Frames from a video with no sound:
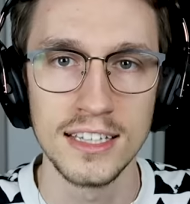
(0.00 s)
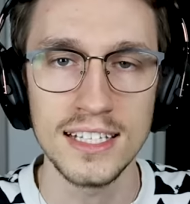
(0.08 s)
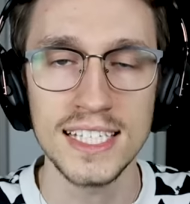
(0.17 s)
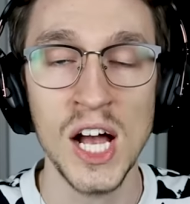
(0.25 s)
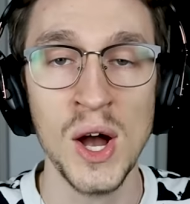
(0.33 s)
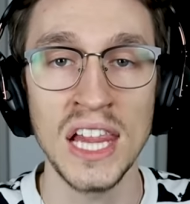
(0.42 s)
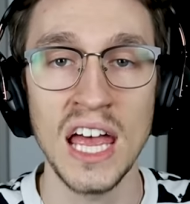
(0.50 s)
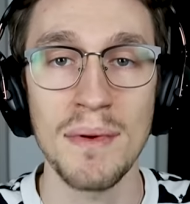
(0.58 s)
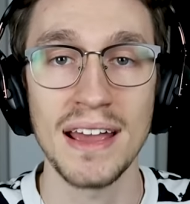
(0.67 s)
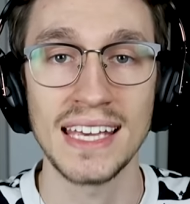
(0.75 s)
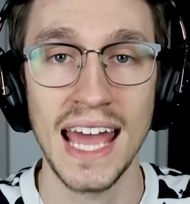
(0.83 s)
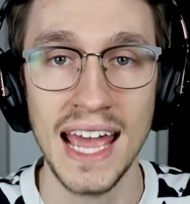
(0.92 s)
This is how I light
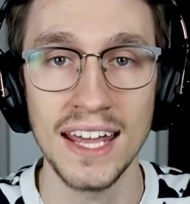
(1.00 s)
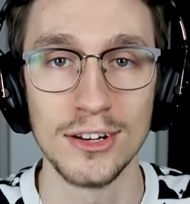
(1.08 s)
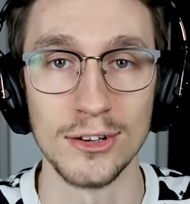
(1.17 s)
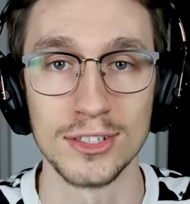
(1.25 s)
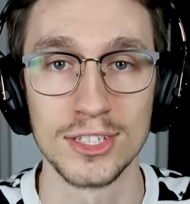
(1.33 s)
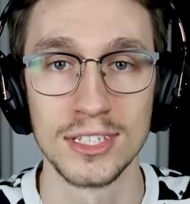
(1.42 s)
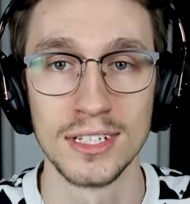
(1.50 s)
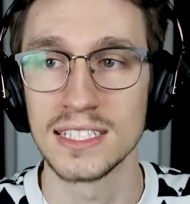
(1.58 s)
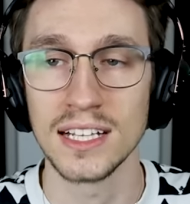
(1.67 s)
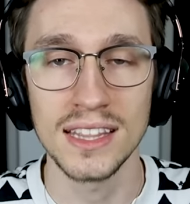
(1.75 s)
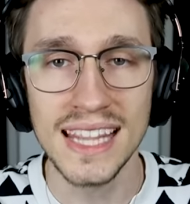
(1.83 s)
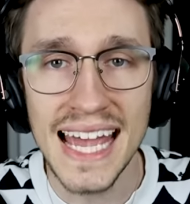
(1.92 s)
my candles.
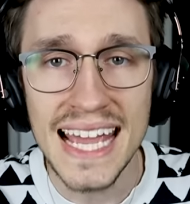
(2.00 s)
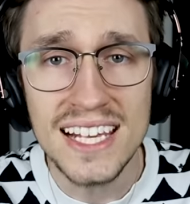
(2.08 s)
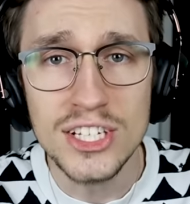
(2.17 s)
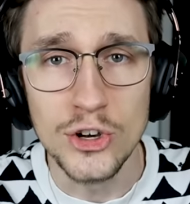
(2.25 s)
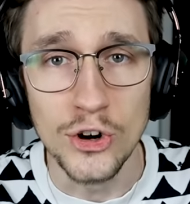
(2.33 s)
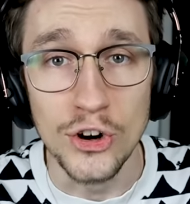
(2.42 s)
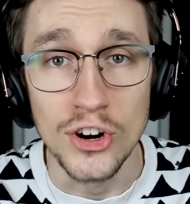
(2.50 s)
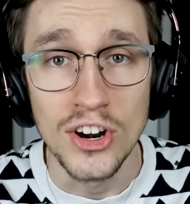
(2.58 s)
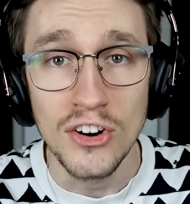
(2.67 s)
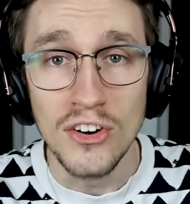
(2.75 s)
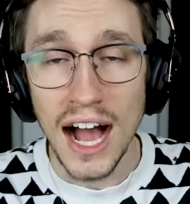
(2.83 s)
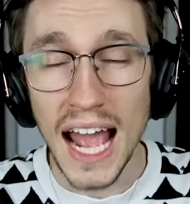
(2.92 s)
It's a laser.
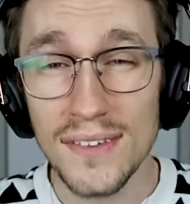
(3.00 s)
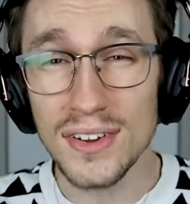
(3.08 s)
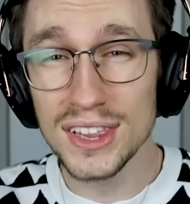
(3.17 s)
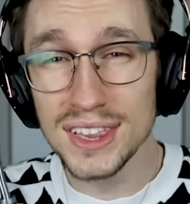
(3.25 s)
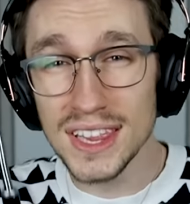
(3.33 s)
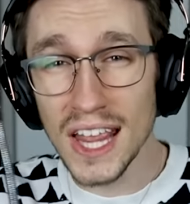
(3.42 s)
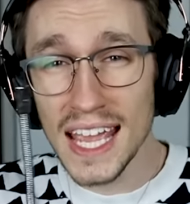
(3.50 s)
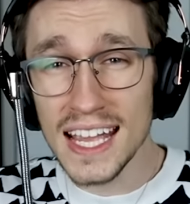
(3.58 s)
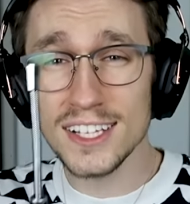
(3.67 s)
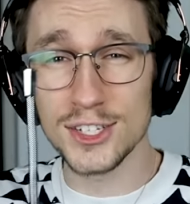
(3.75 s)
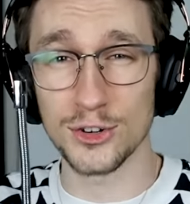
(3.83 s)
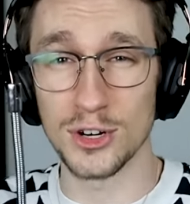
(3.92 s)
I have a
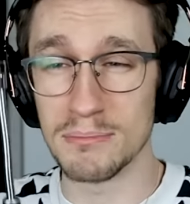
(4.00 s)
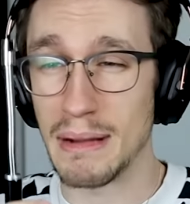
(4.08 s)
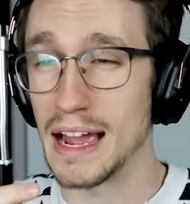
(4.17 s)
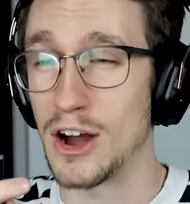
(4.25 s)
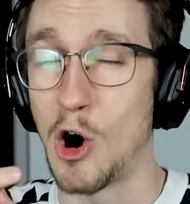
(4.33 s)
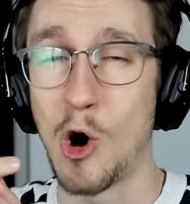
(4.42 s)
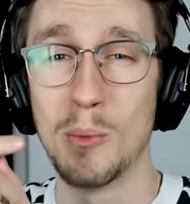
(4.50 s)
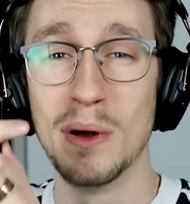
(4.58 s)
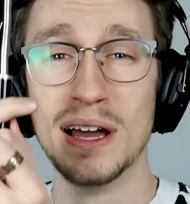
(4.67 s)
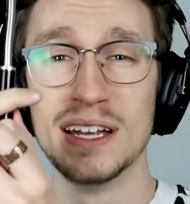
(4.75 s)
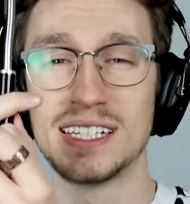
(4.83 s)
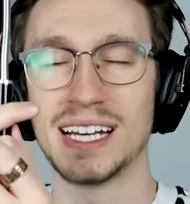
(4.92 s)
laser in my
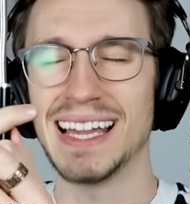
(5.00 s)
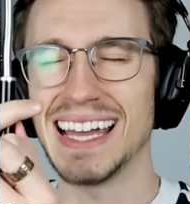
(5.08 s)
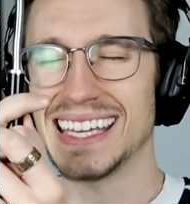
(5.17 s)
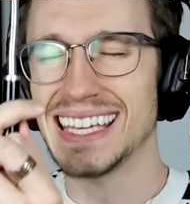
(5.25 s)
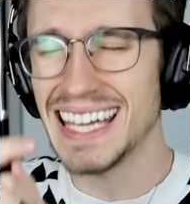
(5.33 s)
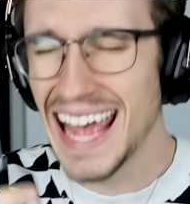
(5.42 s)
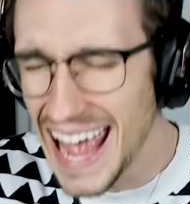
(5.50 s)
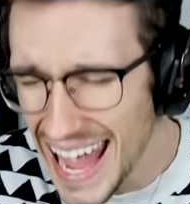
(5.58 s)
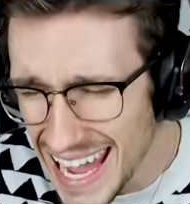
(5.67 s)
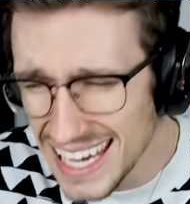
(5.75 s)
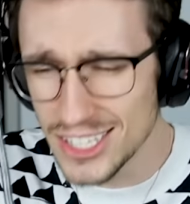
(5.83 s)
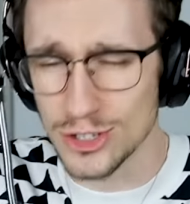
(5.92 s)
home to light
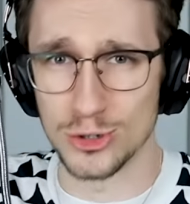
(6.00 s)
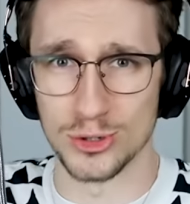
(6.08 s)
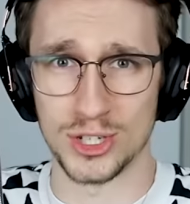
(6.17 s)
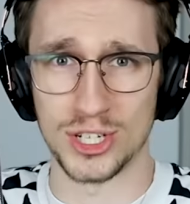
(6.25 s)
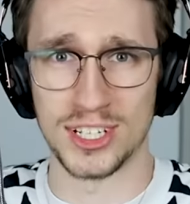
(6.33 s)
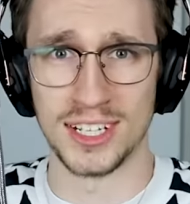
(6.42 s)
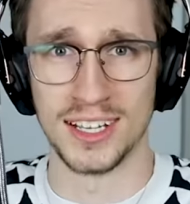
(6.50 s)
candles.